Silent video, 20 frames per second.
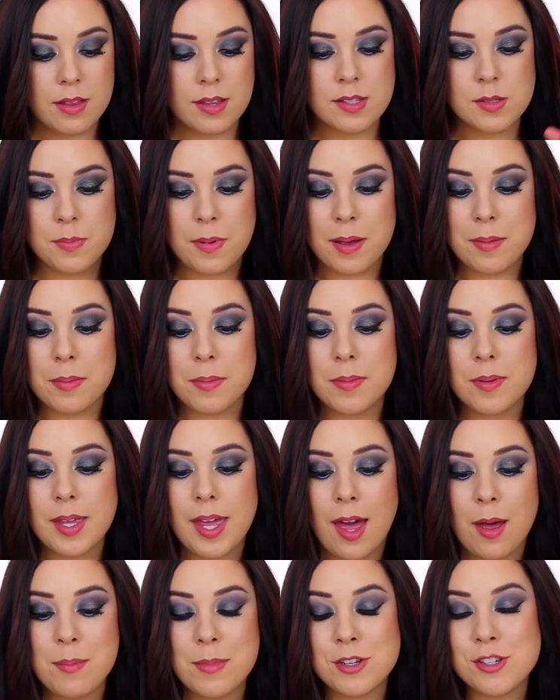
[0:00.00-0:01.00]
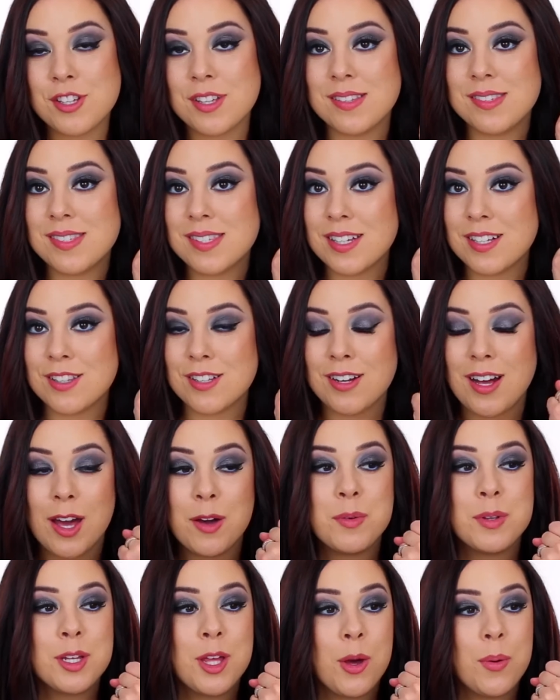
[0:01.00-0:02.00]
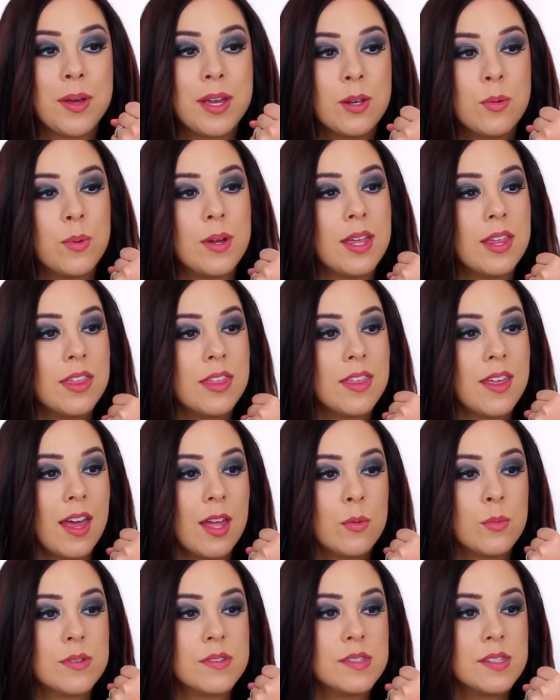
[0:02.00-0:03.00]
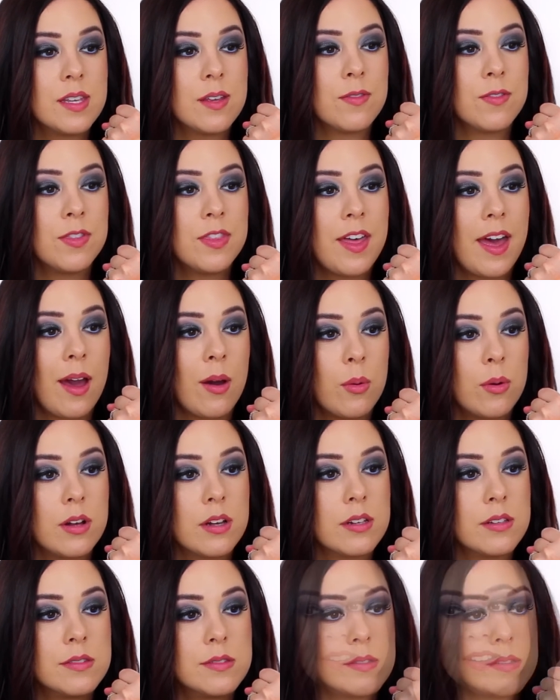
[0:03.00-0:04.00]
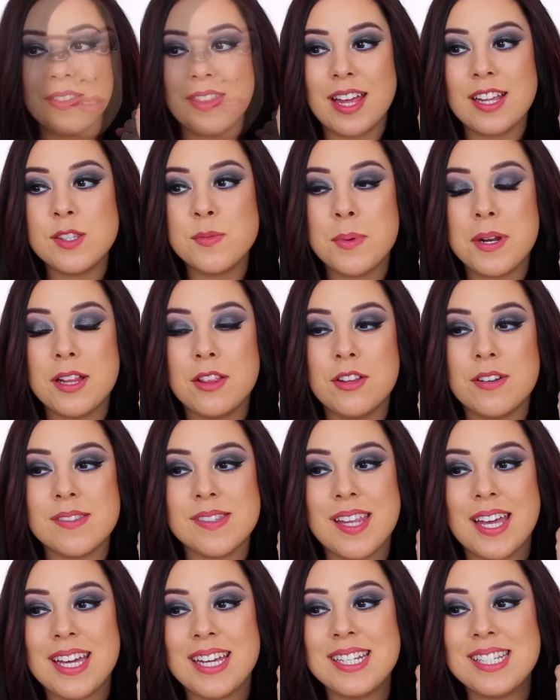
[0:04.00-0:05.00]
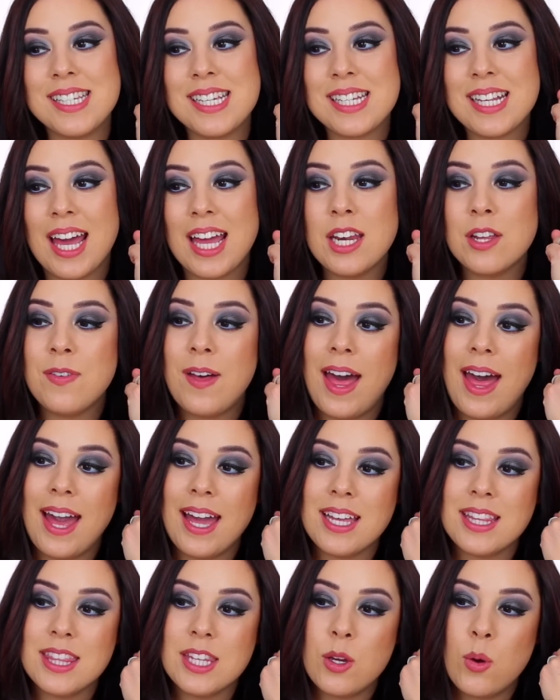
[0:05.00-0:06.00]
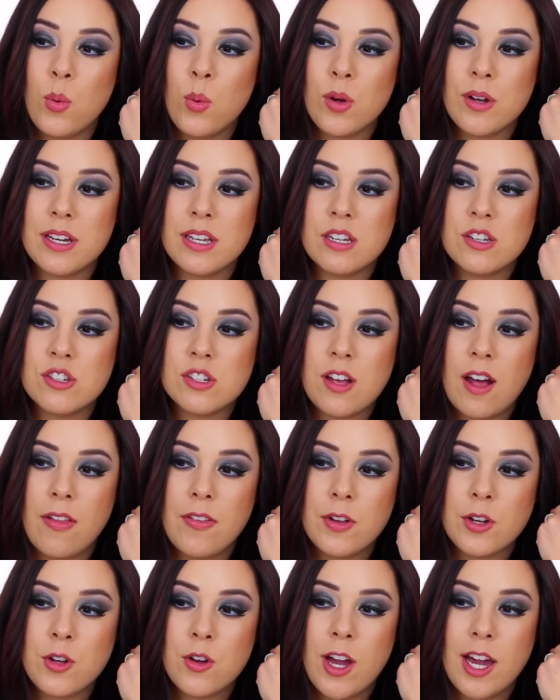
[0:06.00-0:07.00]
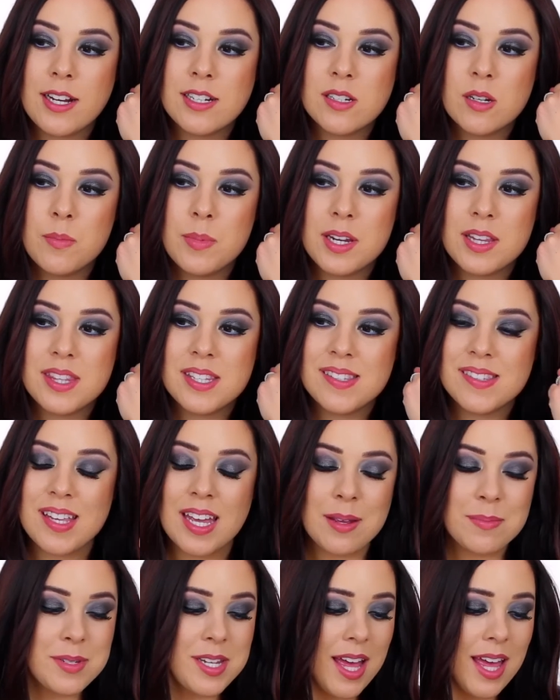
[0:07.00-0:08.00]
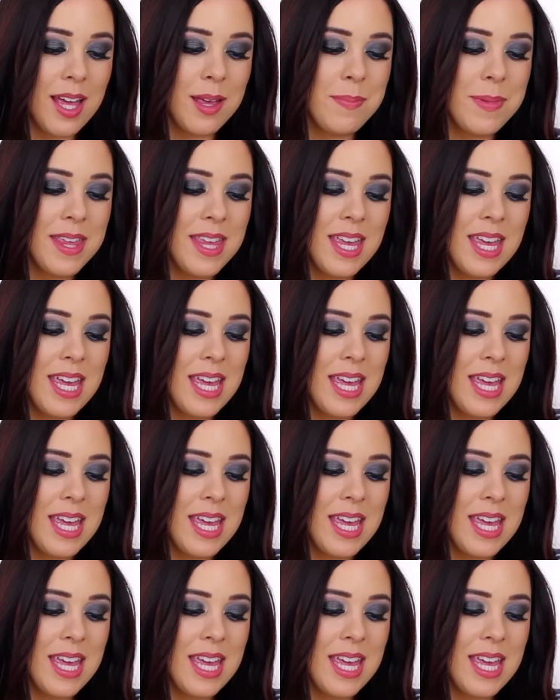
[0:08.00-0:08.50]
That's probably how much concealer I would go in with, and we'll see if that works. That's what it looks like. It did kind of hide the orange color corrector, but at the same time,